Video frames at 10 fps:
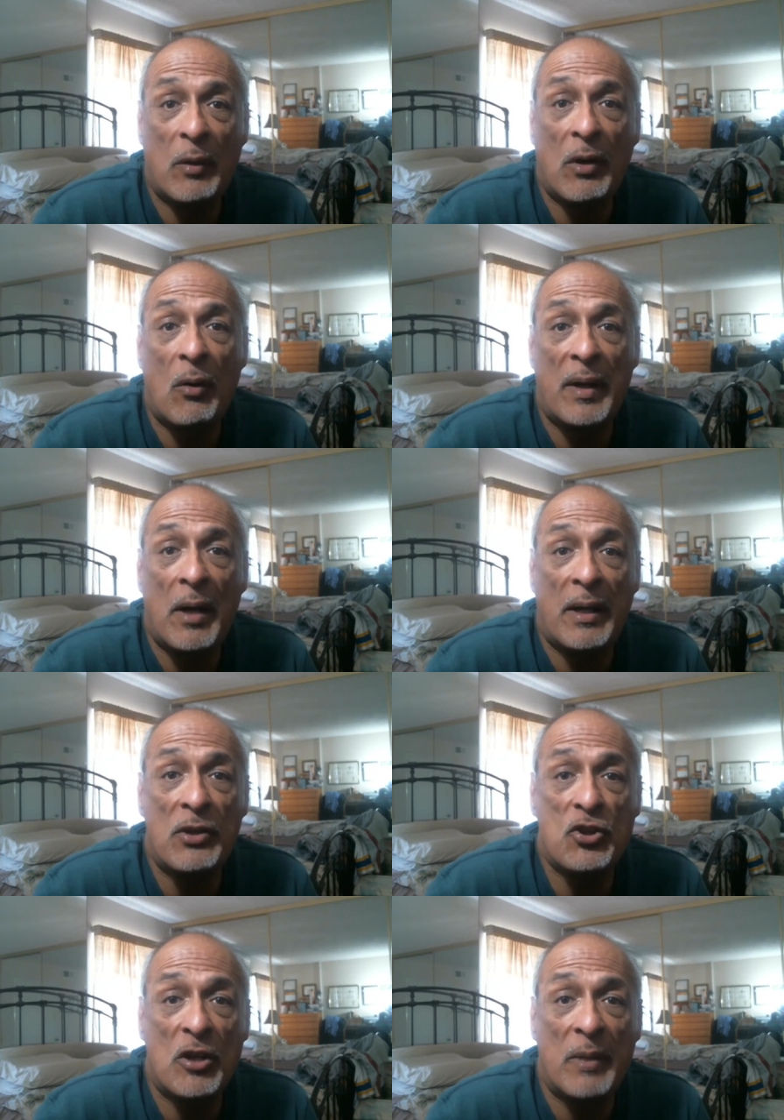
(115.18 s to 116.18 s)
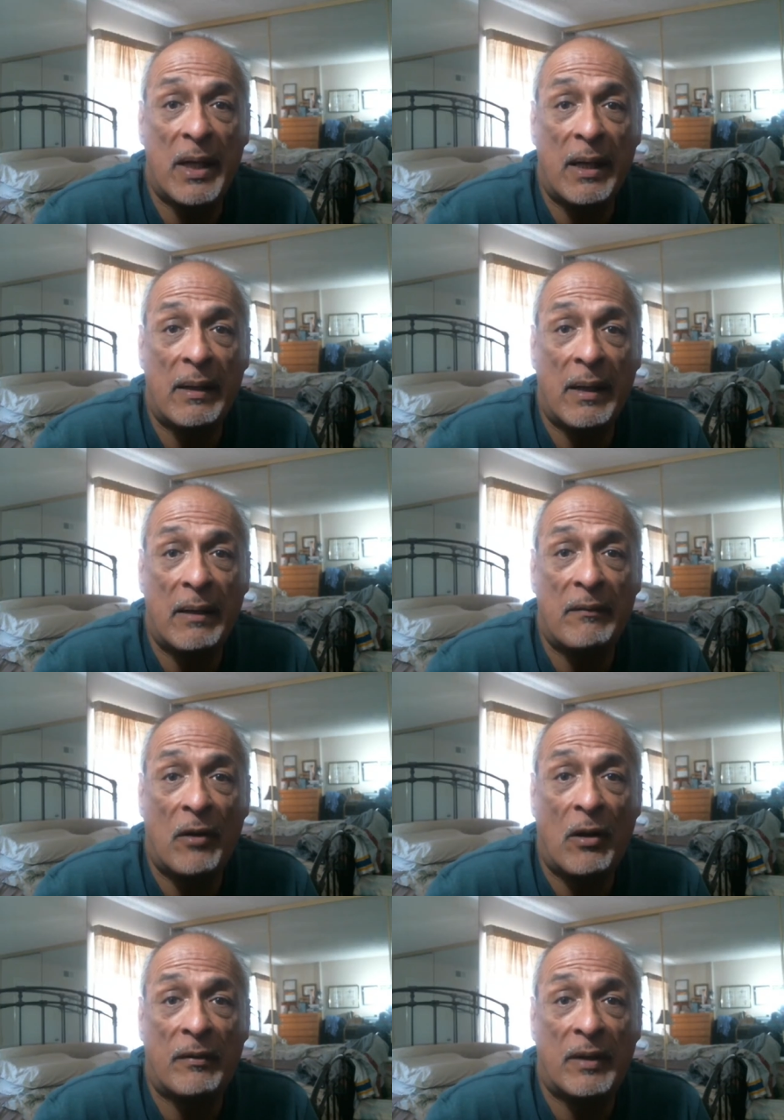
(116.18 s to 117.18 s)
that were going on in Germany that
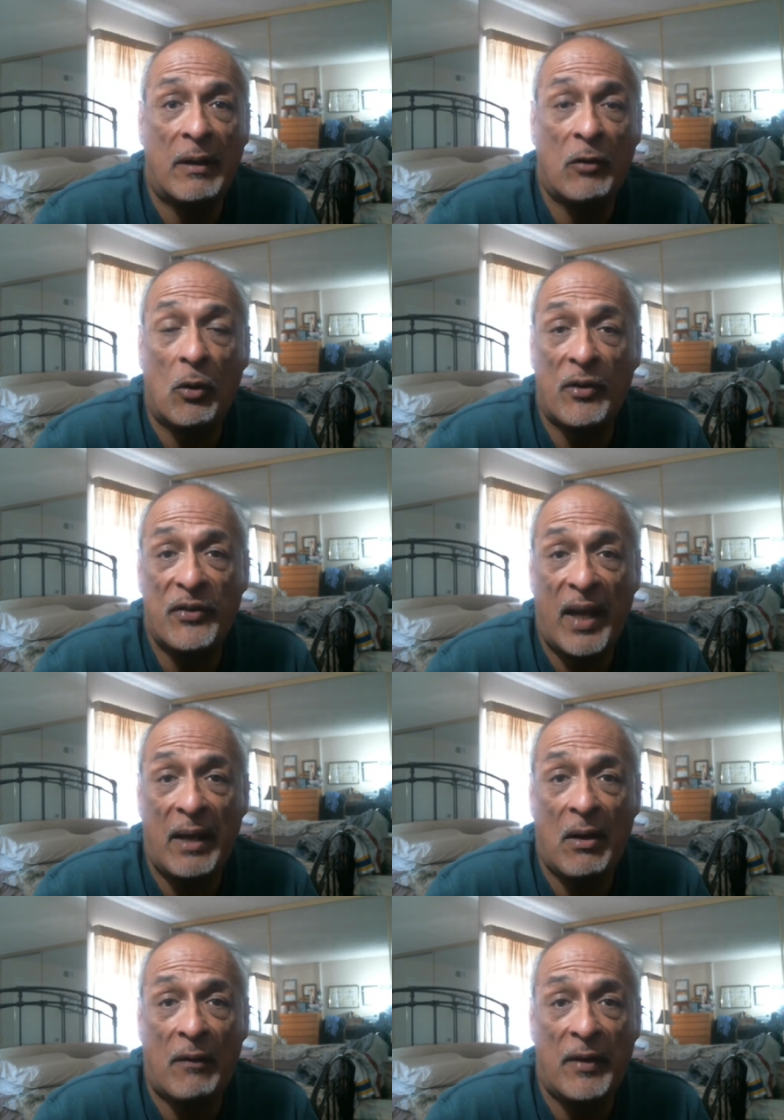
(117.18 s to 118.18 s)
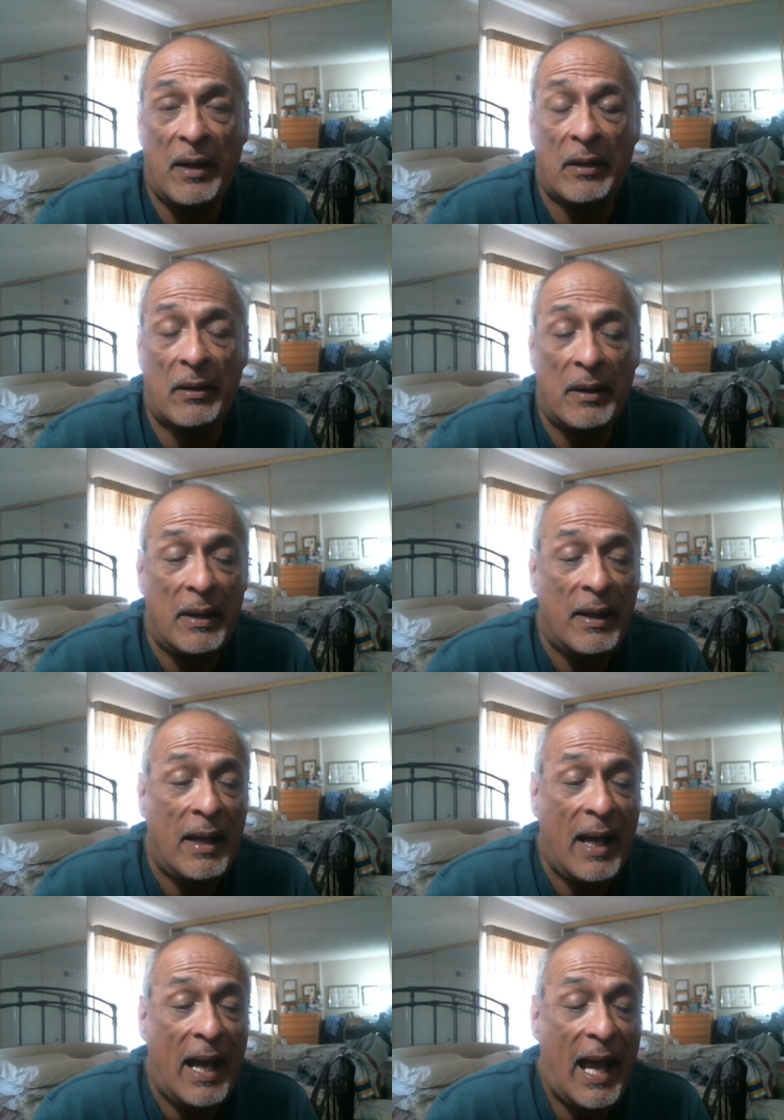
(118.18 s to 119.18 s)
involved, of course, Adolf Hitler.
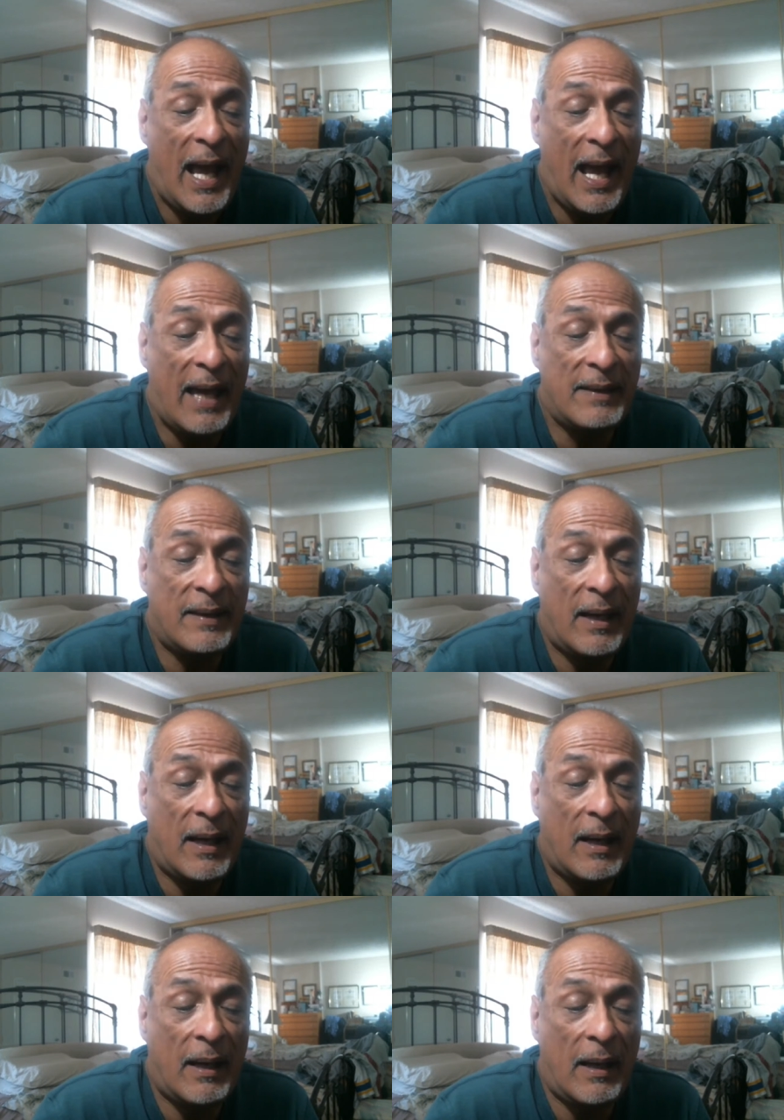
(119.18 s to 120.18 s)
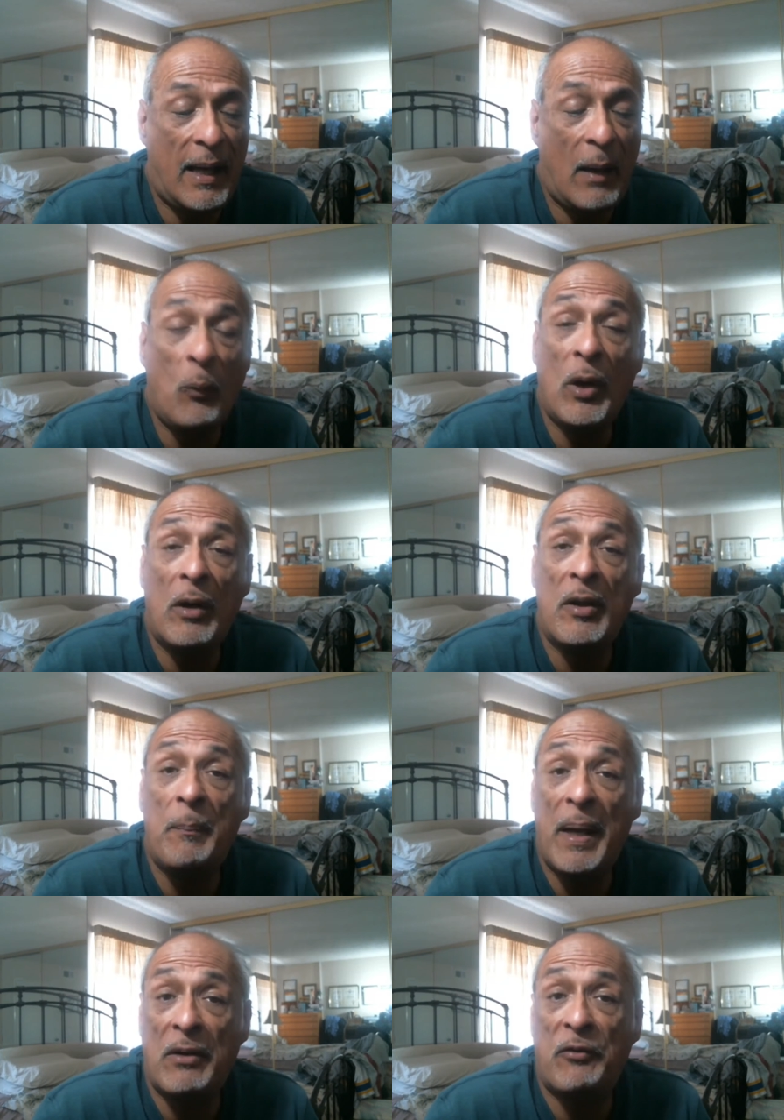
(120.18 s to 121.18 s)
And uh, and we're the
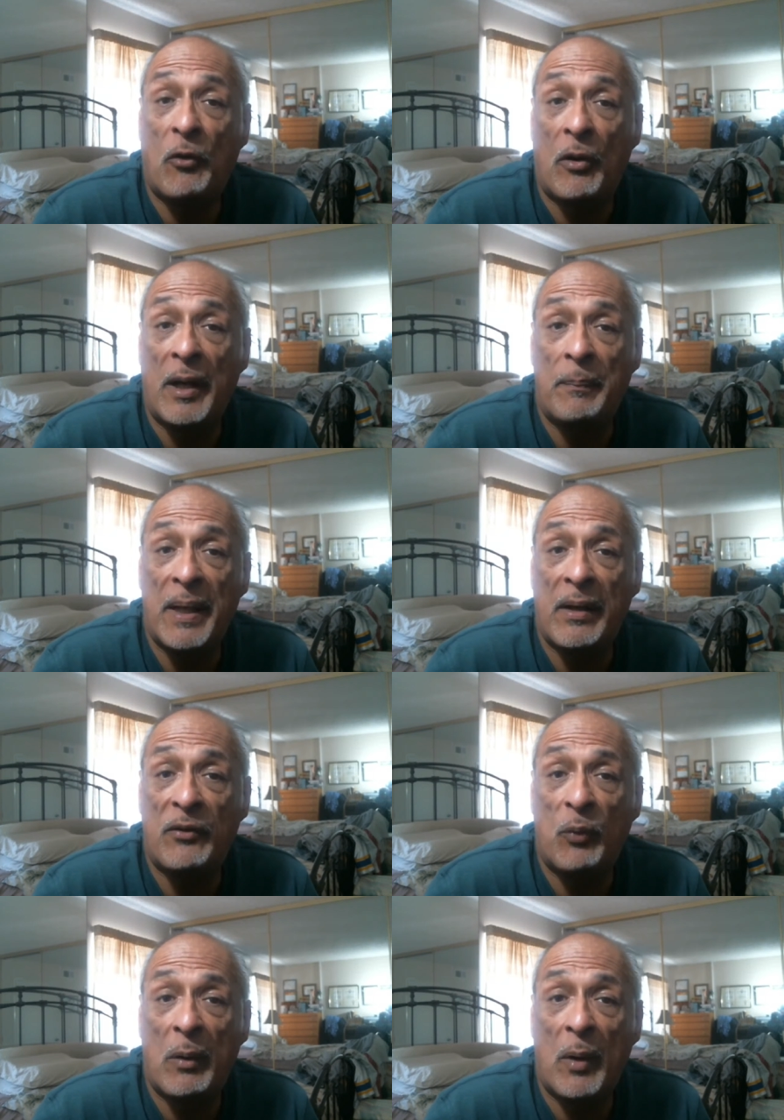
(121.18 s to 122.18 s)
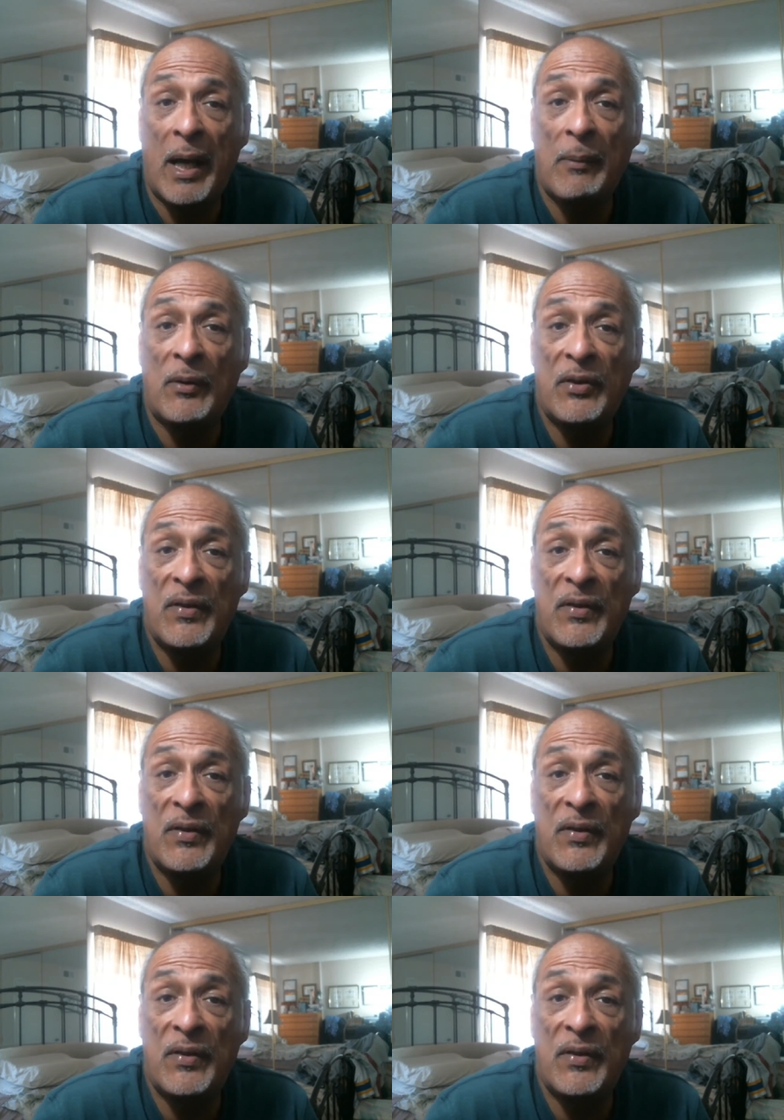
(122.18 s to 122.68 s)
better for it because we were able